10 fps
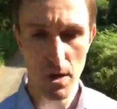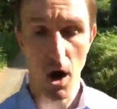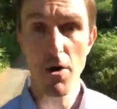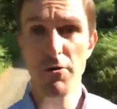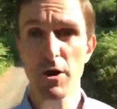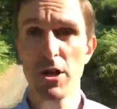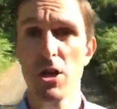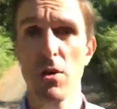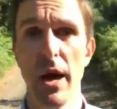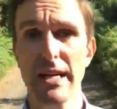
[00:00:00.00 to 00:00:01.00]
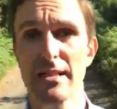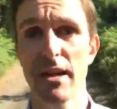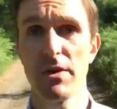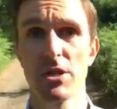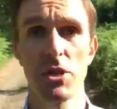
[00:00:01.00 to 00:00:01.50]
Over in the US,
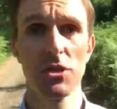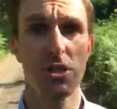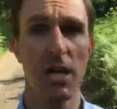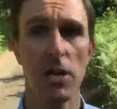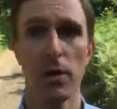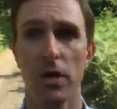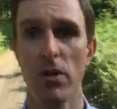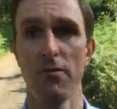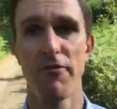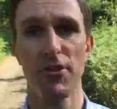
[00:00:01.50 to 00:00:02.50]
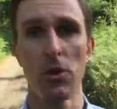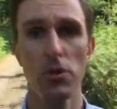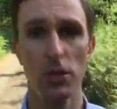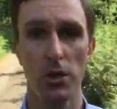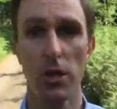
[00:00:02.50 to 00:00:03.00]
there is continuing
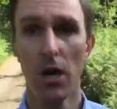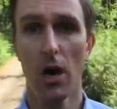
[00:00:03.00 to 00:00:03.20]
confusion